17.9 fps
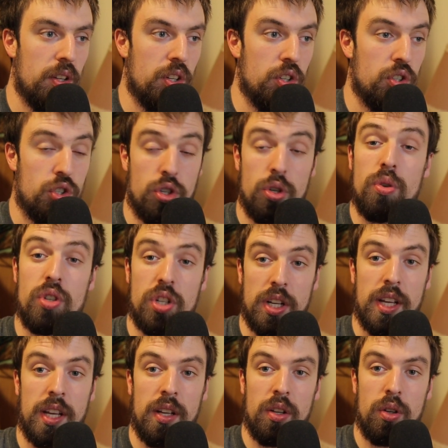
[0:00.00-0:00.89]

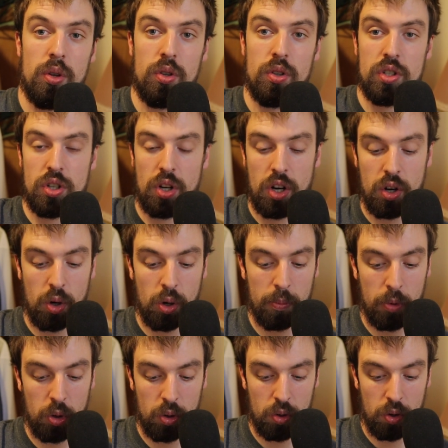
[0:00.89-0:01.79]
Juji, who's our
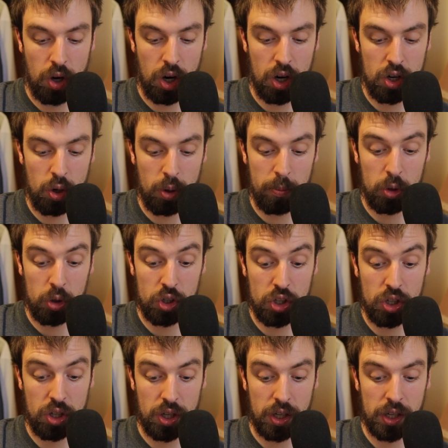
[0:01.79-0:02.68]
normal
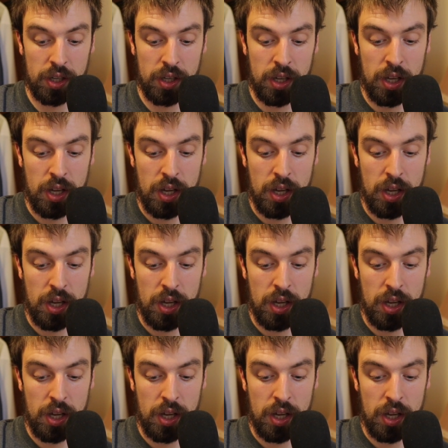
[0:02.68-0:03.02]
cook,